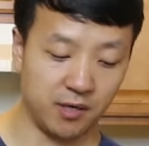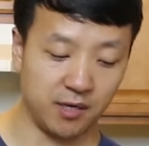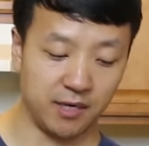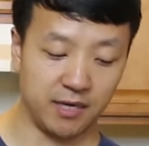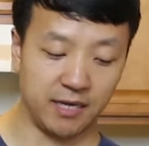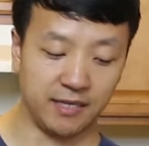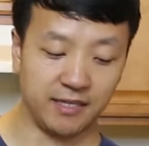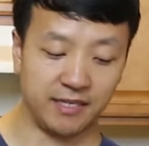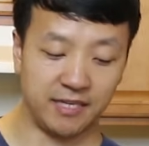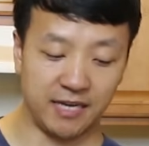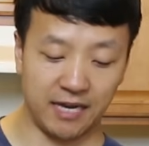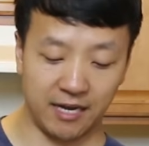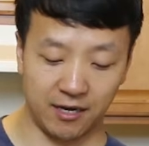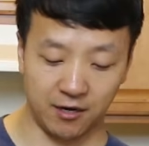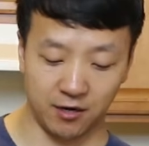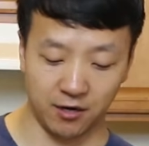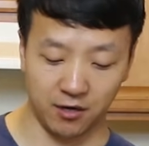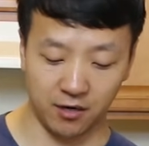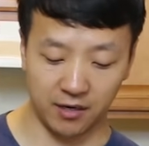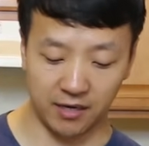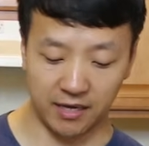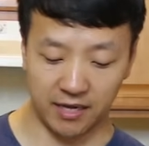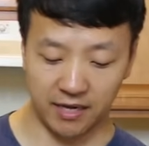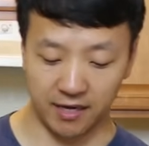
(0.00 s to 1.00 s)
a
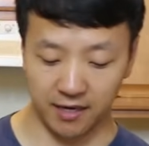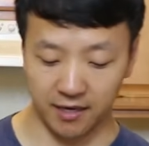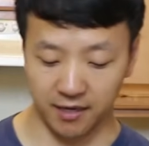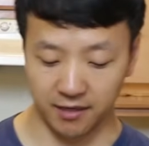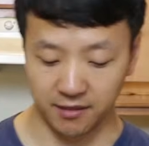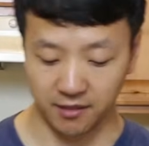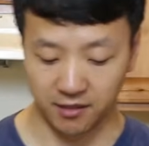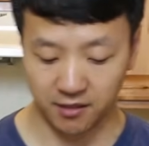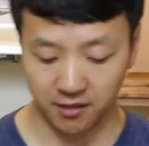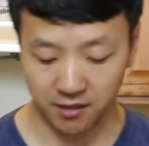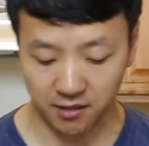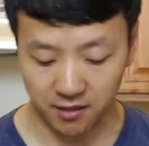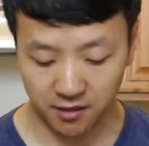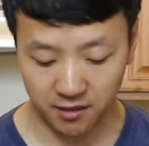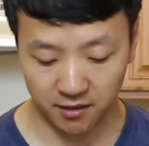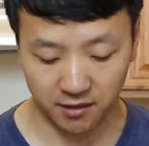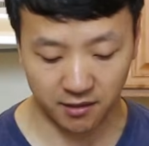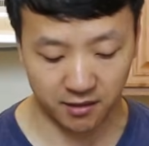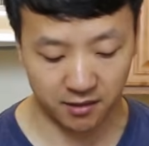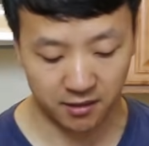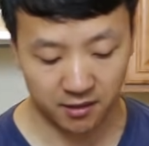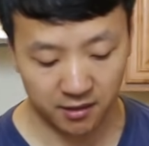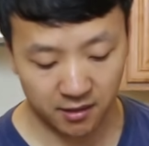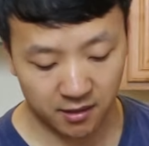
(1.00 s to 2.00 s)
container, and
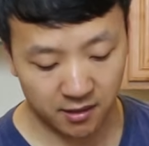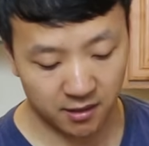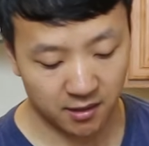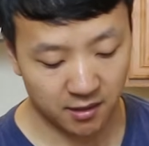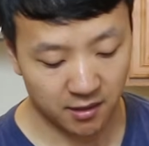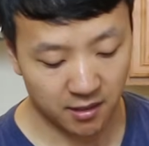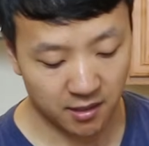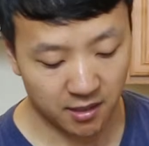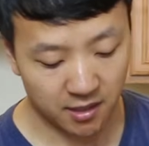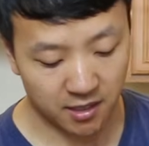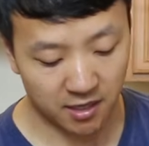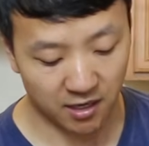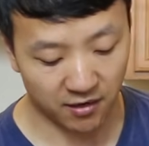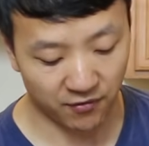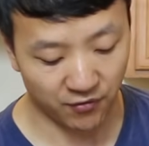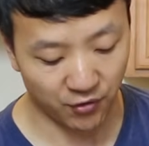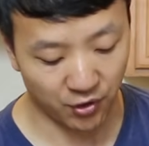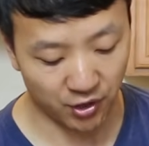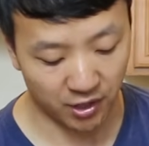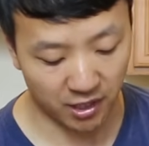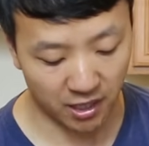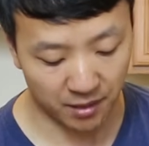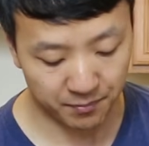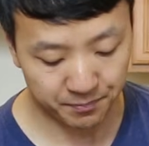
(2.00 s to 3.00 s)
just
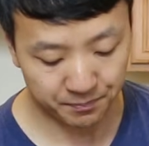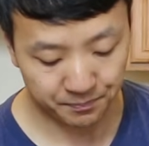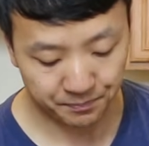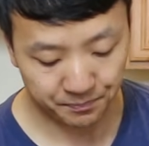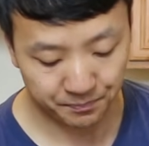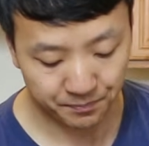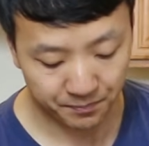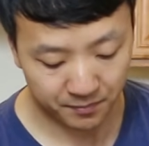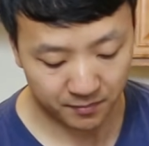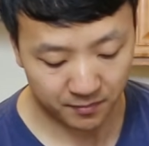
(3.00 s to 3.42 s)
cover it up.